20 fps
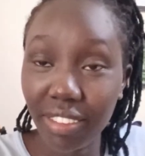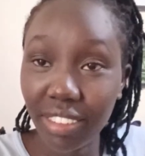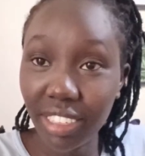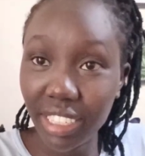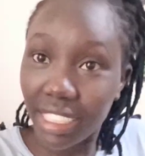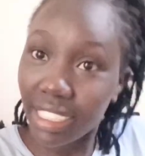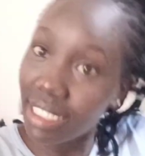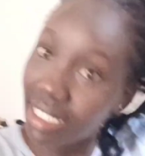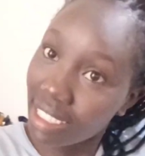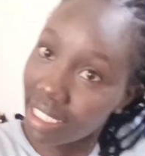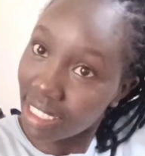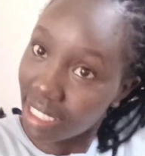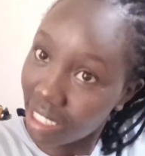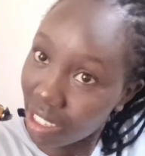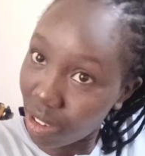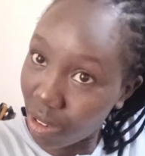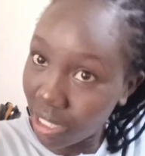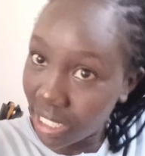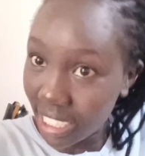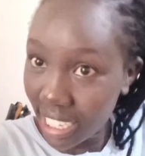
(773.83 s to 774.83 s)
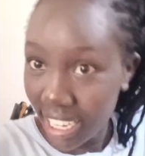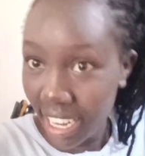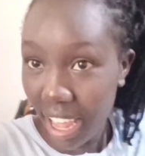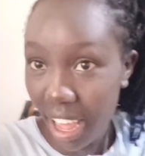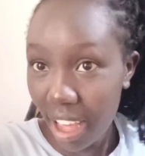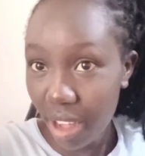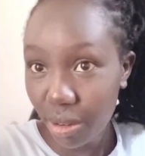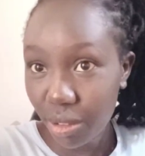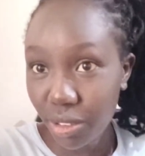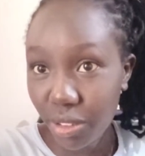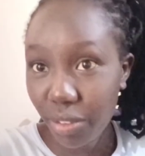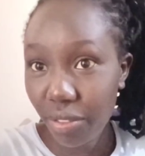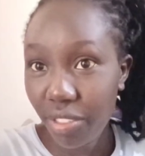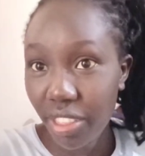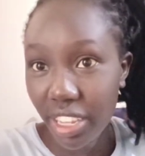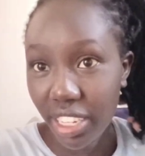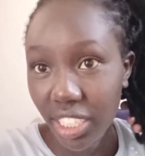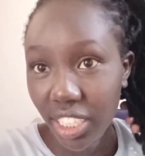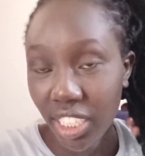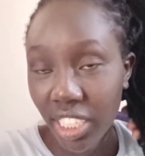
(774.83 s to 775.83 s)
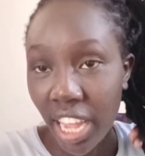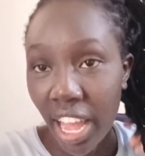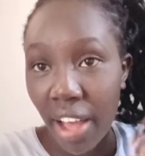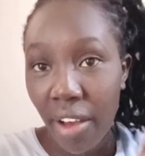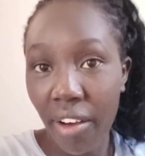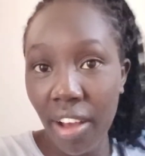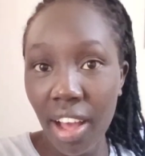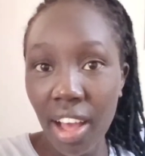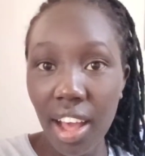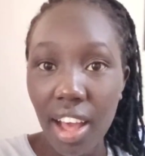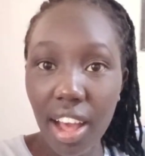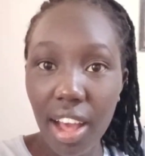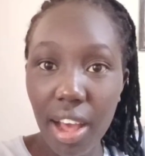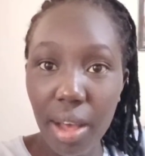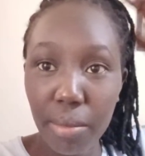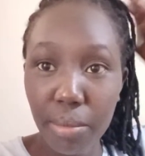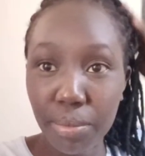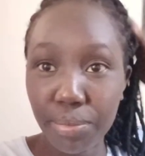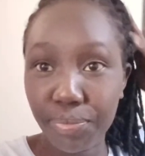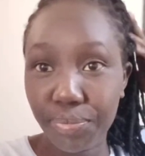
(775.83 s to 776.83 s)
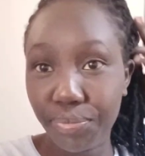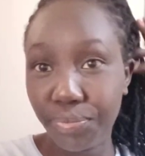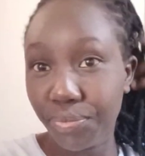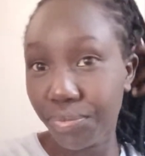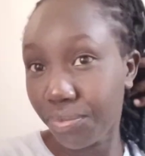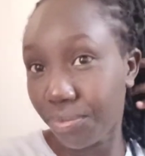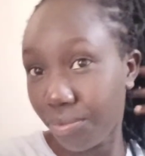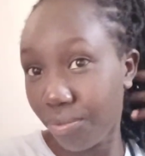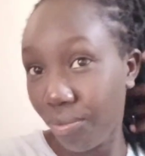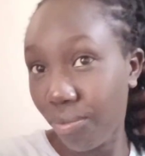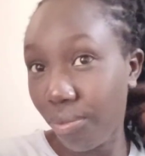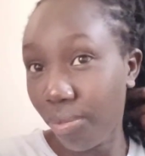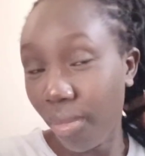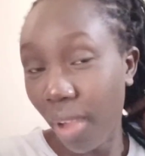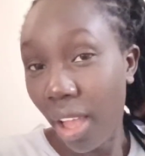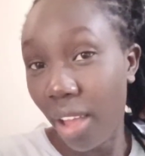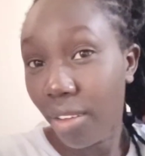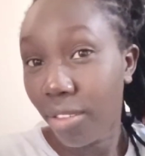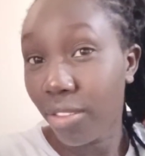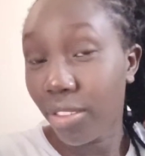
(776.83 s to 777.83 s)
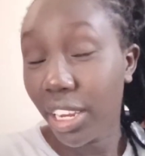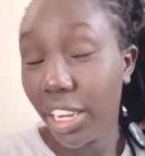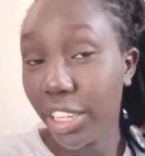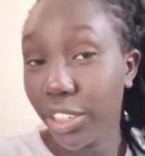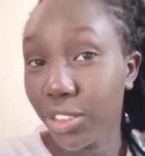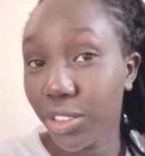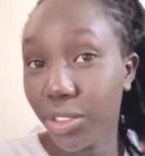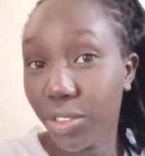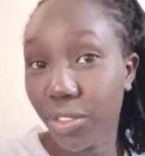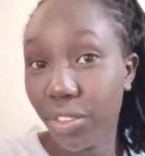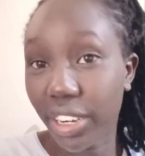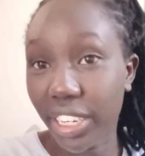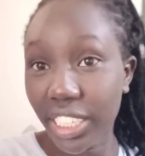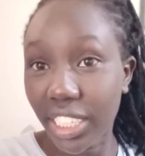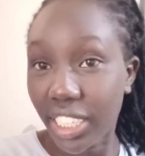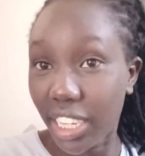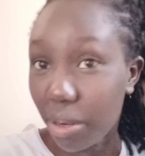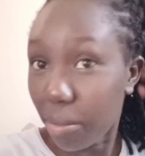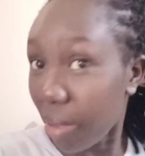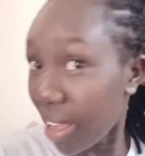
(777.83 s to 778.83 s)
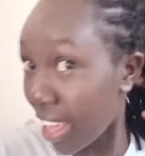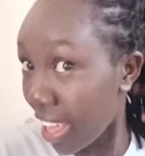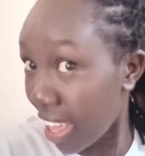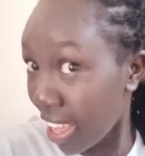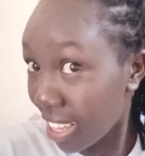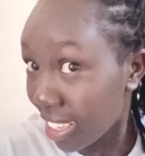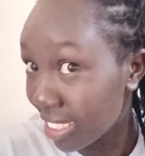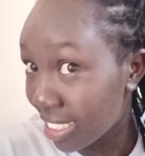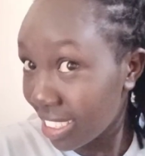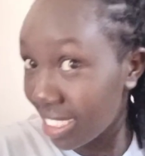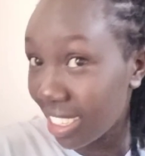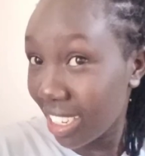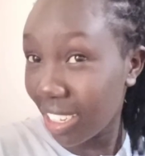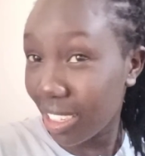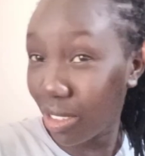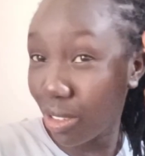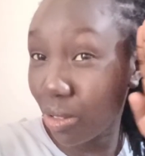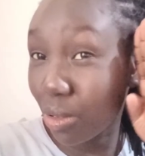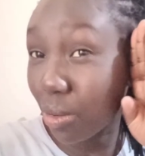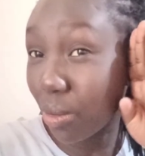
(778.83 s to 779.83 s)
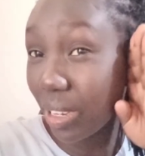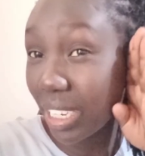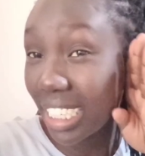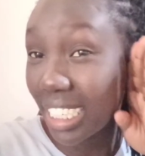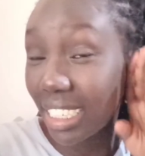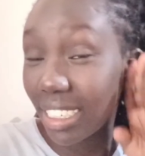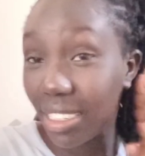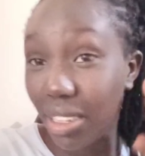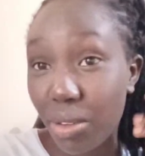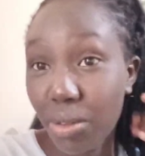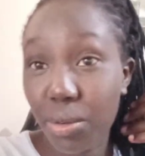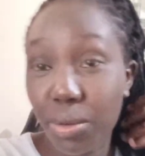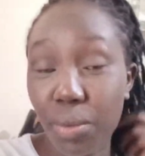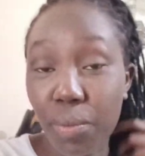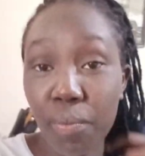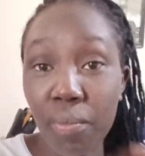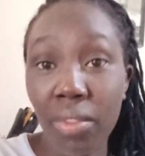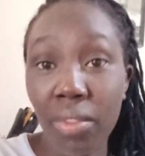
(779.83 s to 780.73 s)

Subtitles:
I've just gotten out of the shower. I'm feeling so fresh and my hair is still so wet. Oh,